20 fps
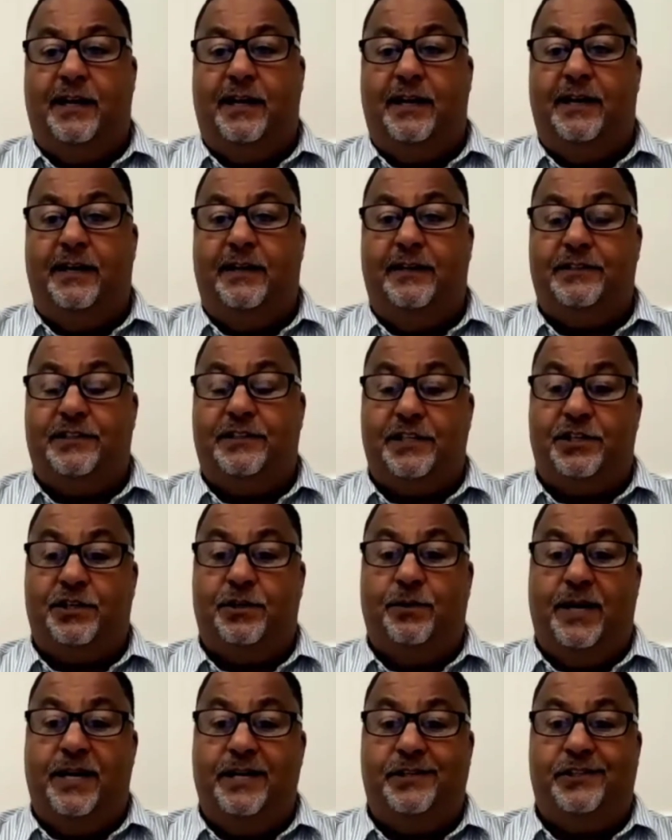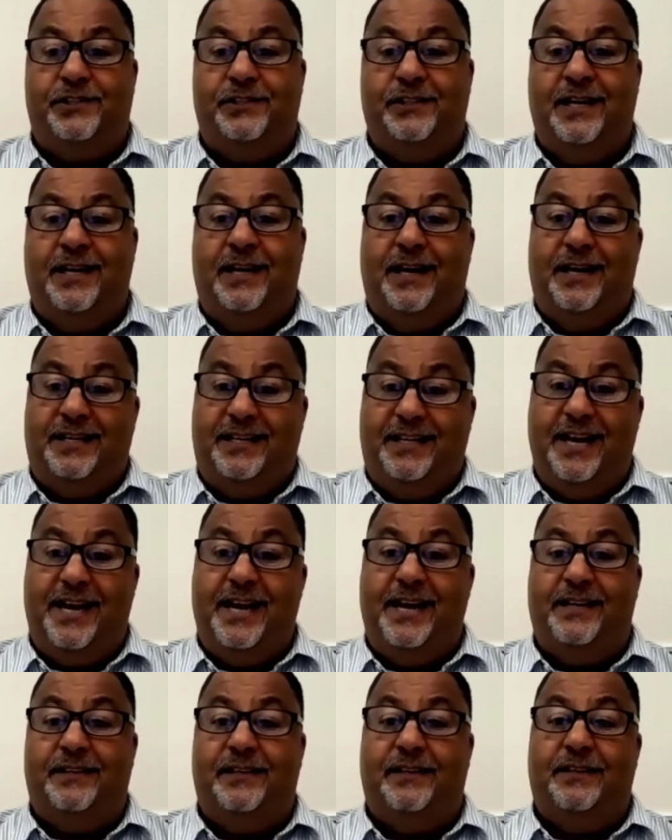situation,
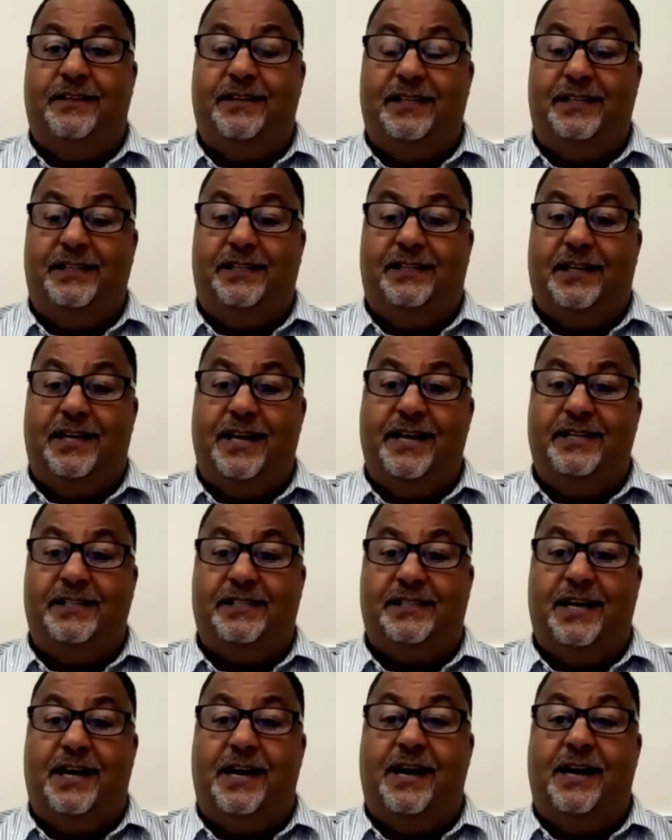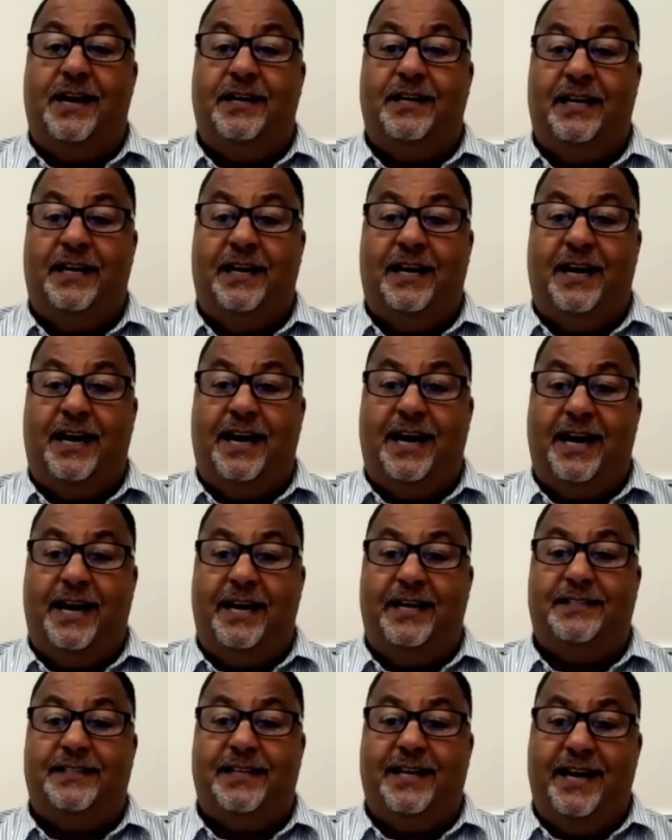again, the GlazeGuard
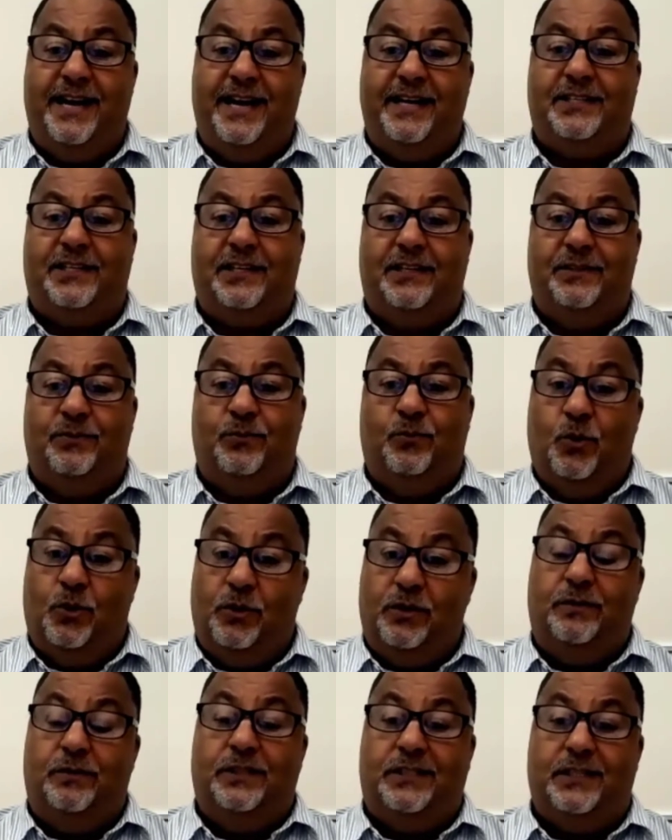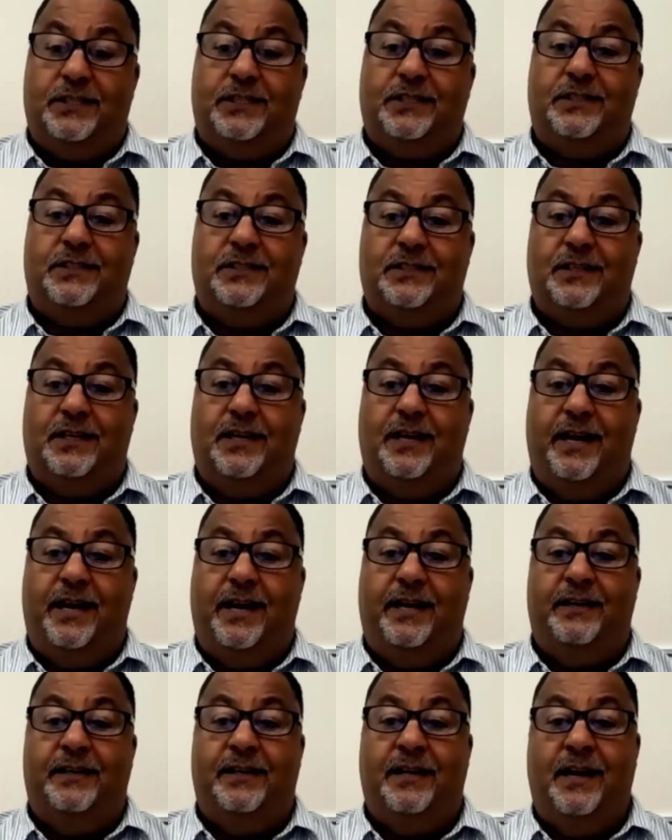has excellent water resistance
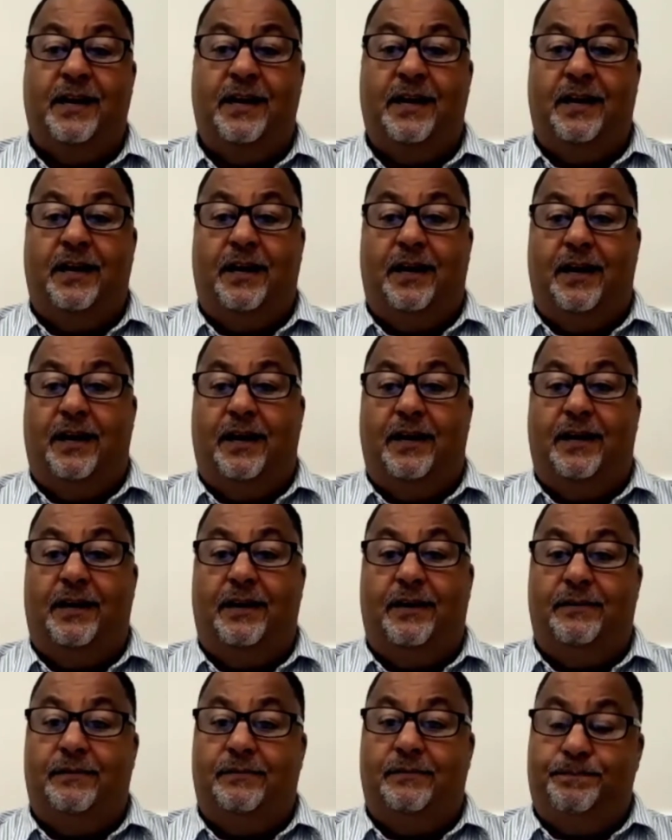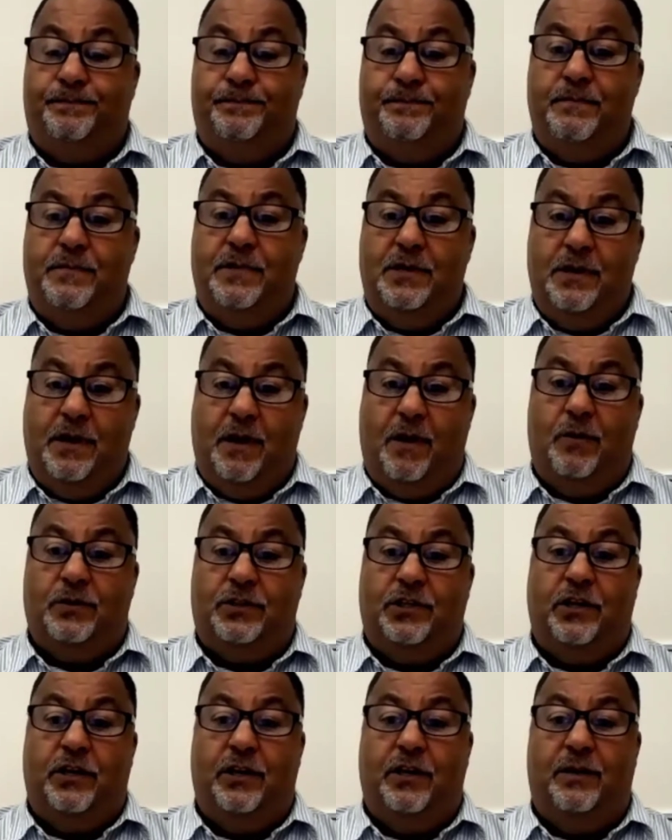and
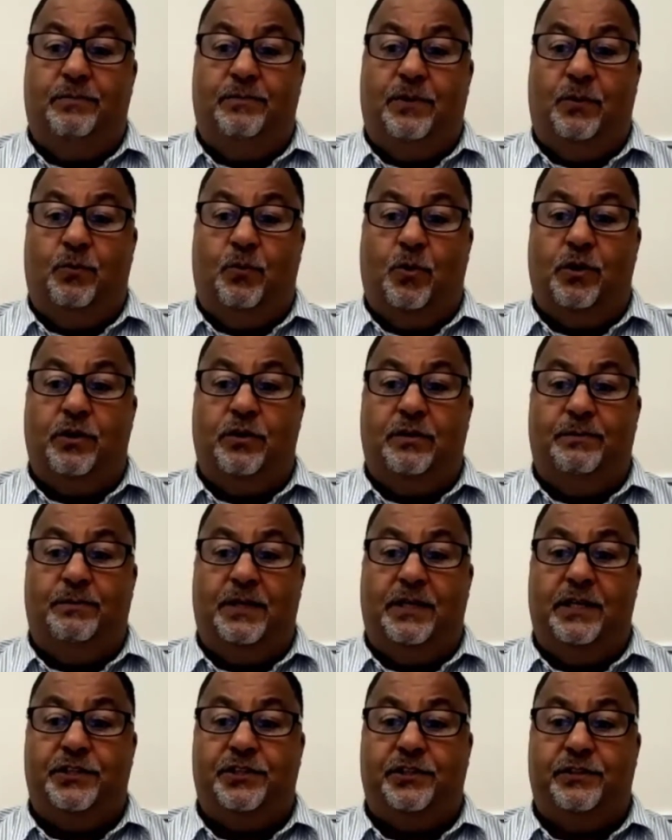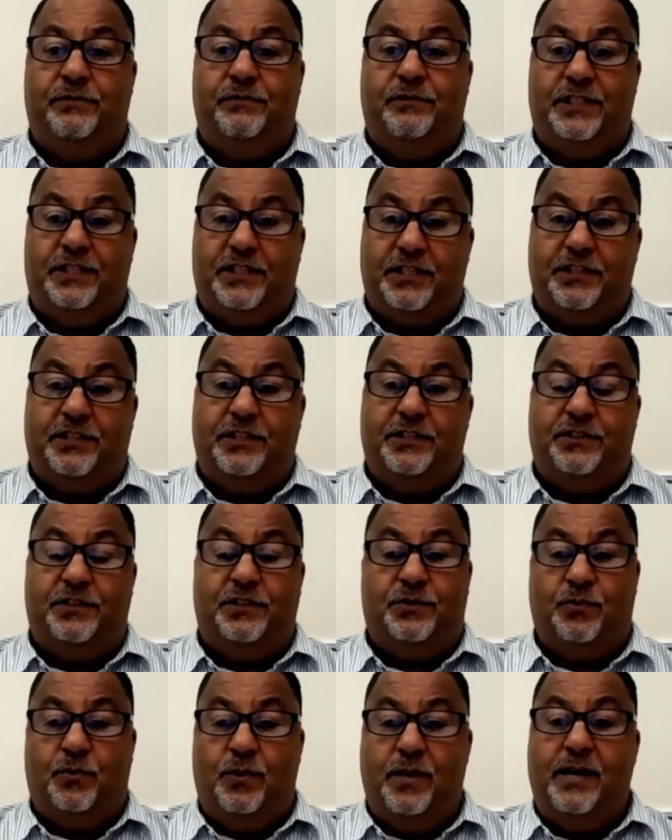long-term water immersion resistance
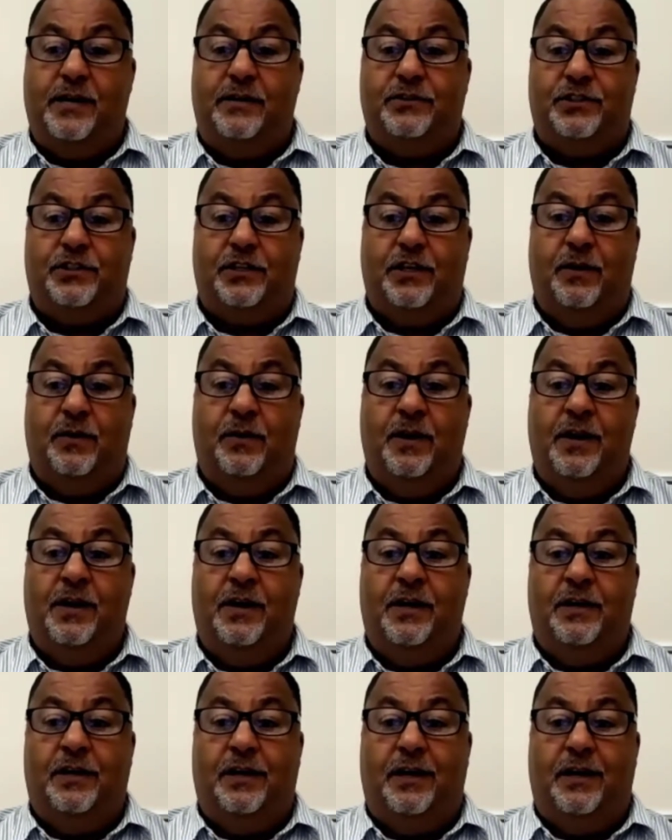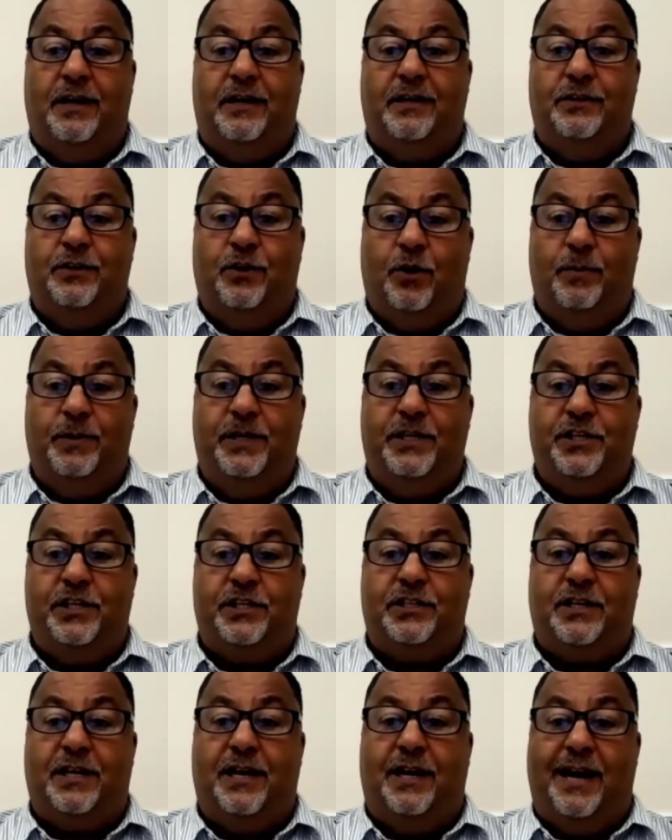as well. So normally
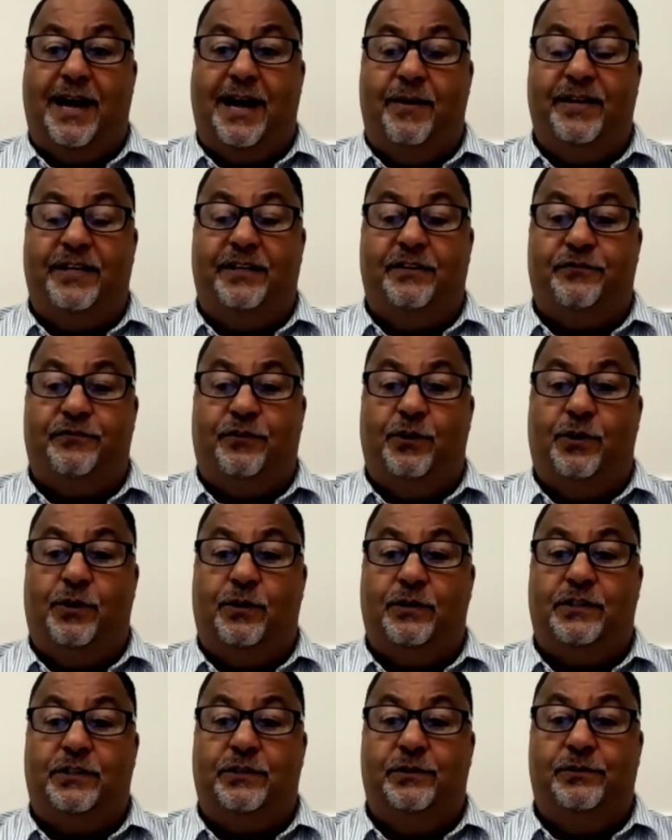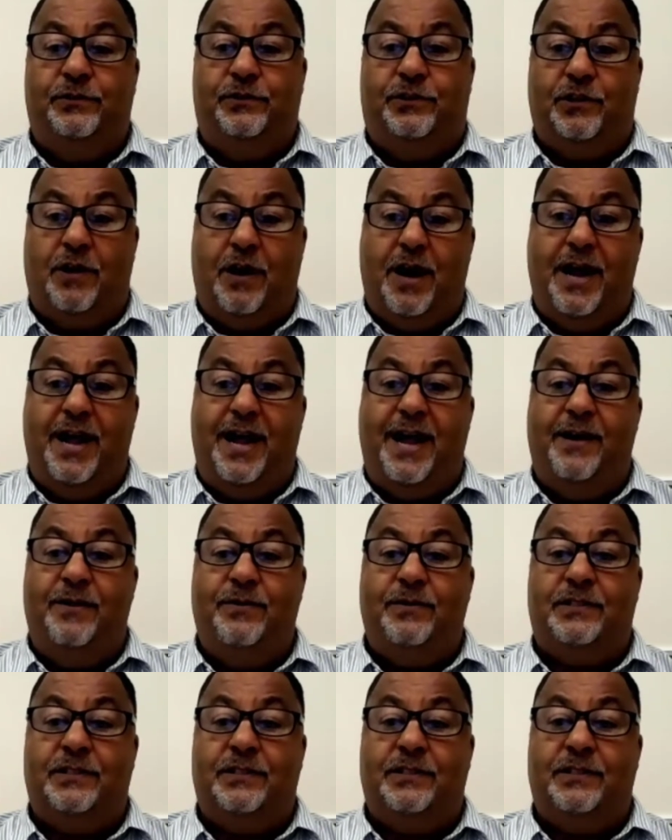just allowing the floor to dry out